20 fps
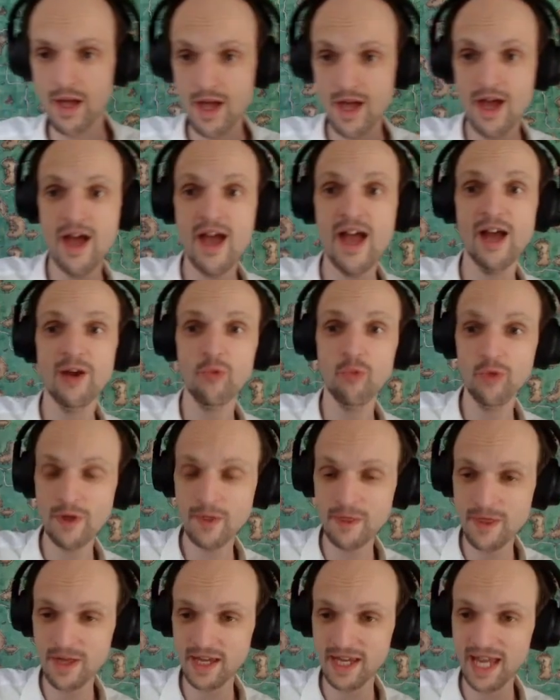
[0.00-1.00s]
and
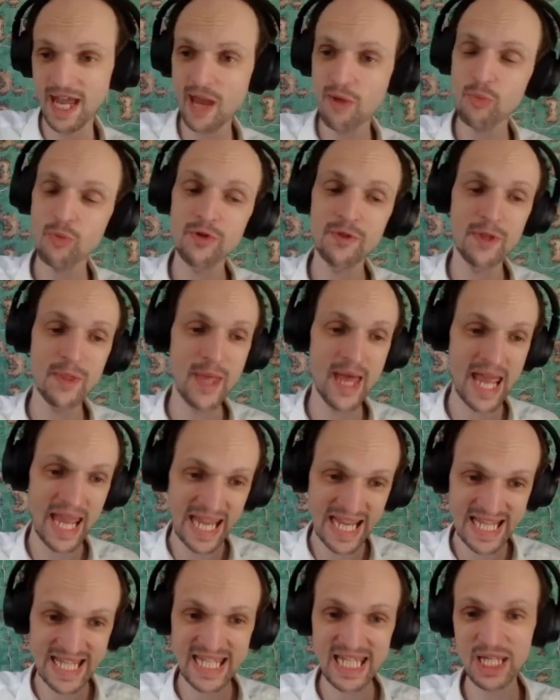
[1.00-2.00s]
win the game with an
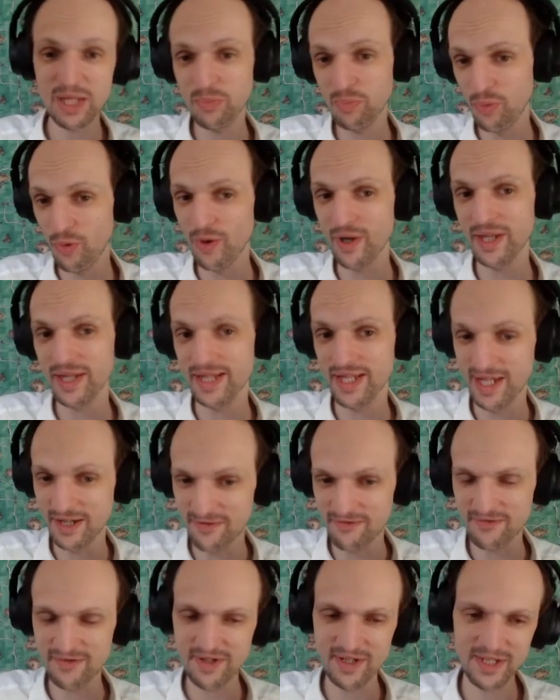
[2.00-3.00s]
18-point
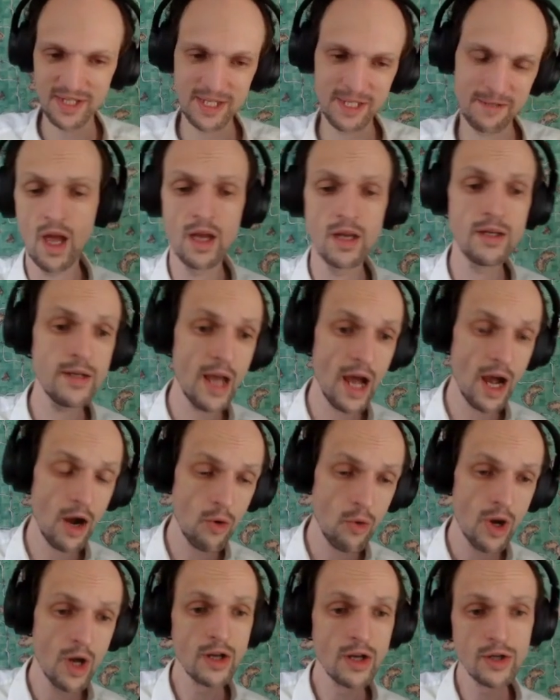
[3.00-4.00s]
difference.
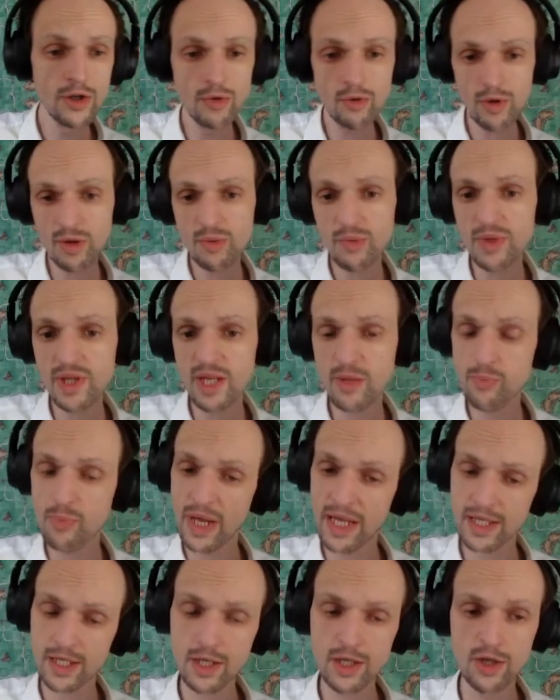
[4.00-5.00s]
Now, normally
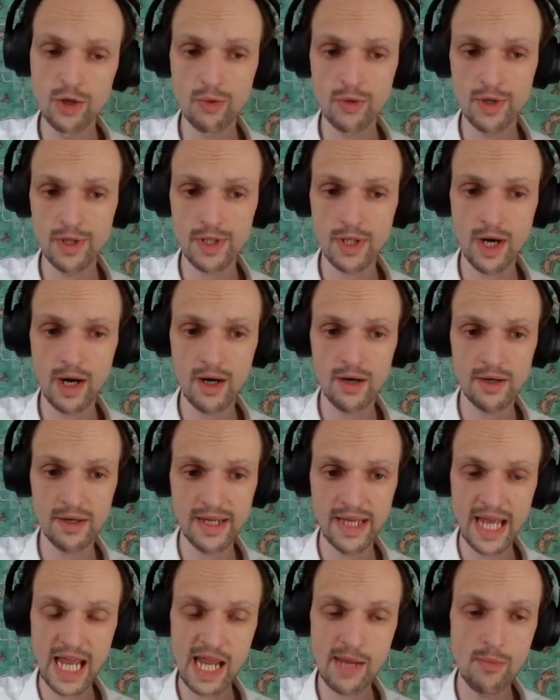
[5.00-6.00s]
betting your entire
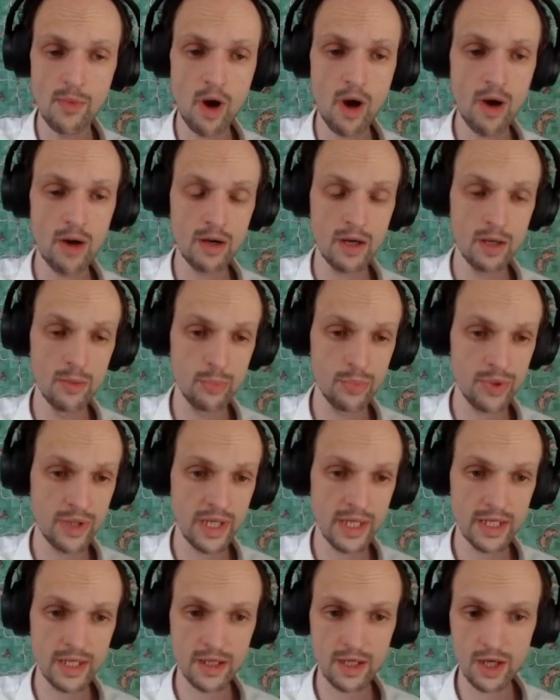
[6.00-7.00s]
game on
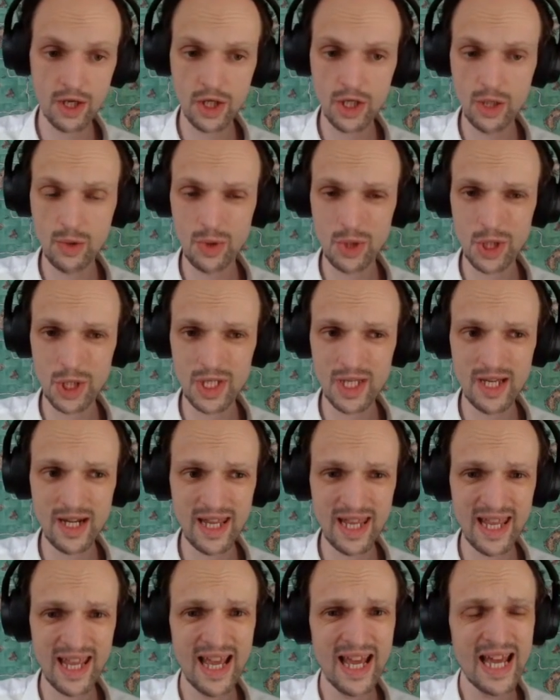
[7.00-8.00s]
completing a huge
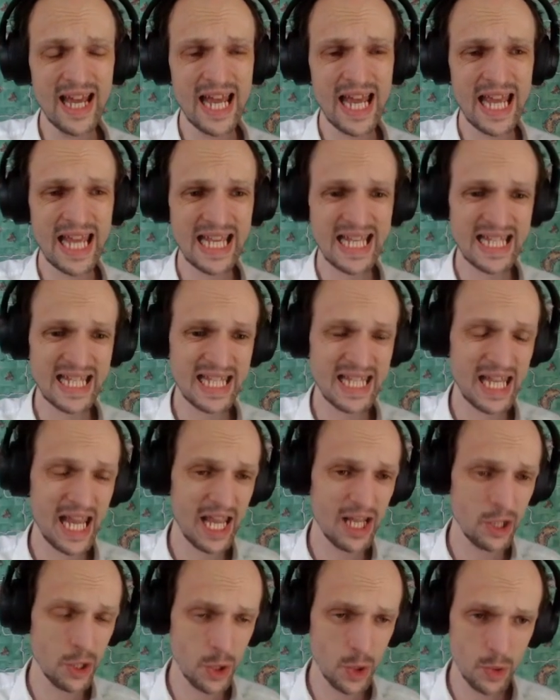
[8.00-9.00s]
city is
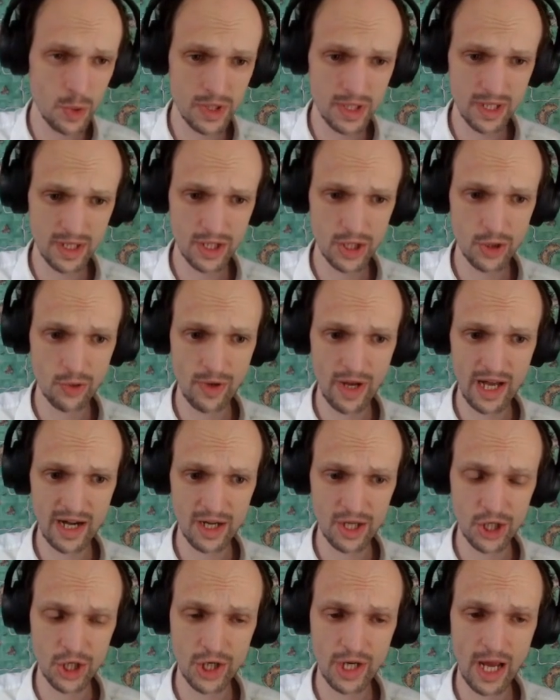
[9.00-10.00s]
a losing
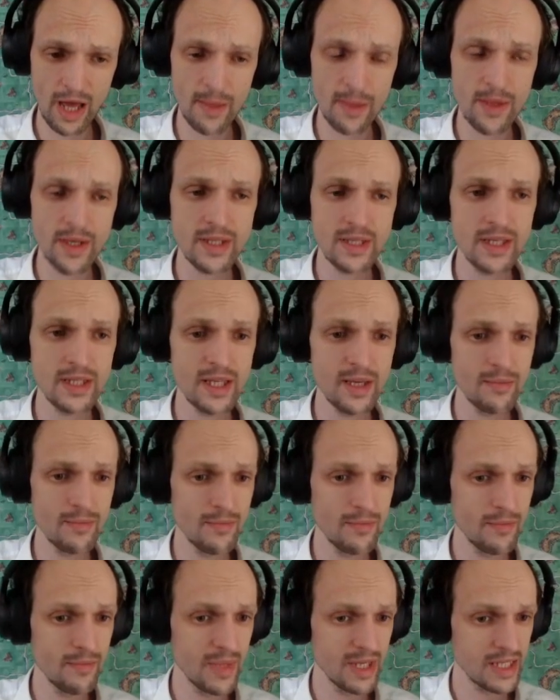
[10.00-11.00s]
strategy, and this is a
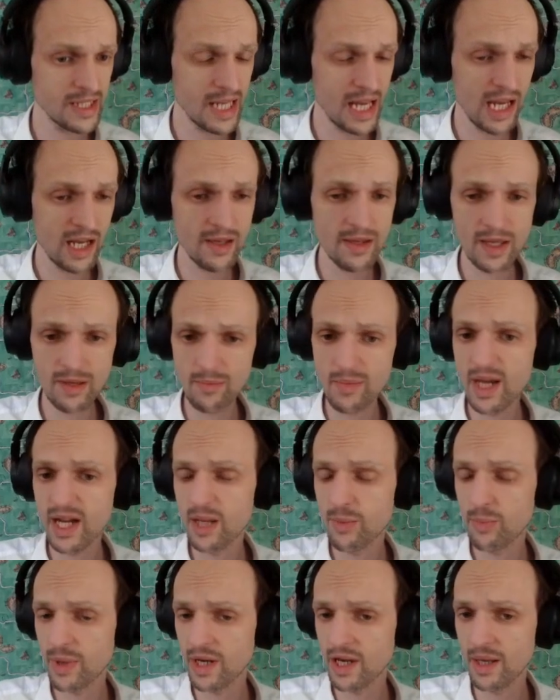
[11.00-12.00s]
mistake that
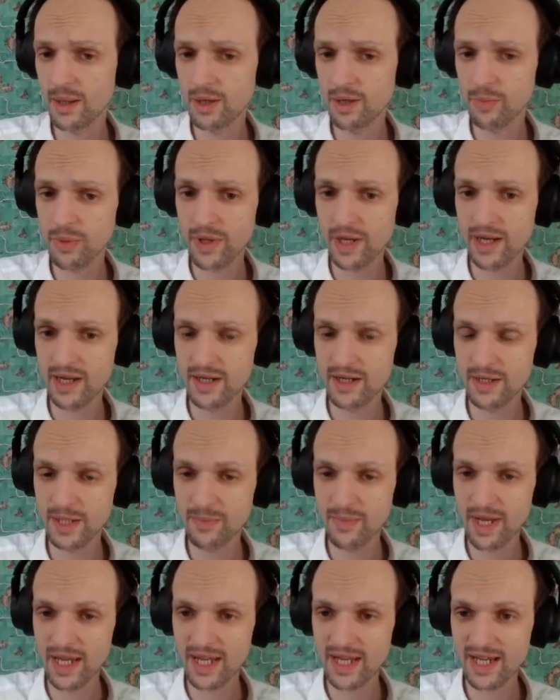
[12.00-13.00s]
many beginner
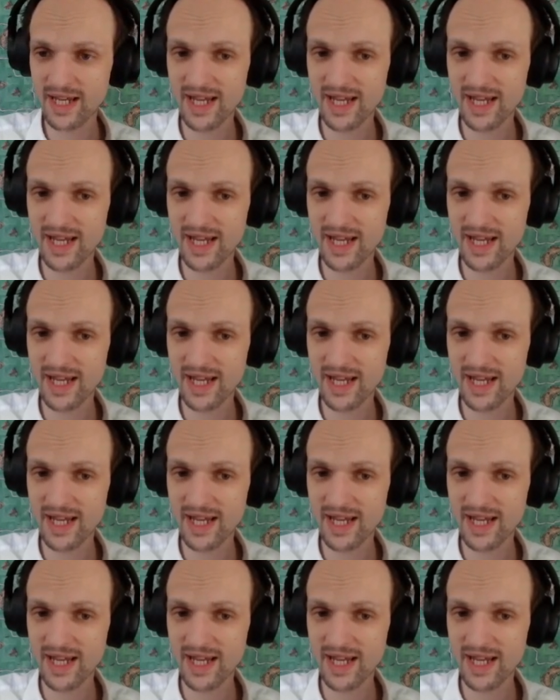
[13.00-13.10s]
players make.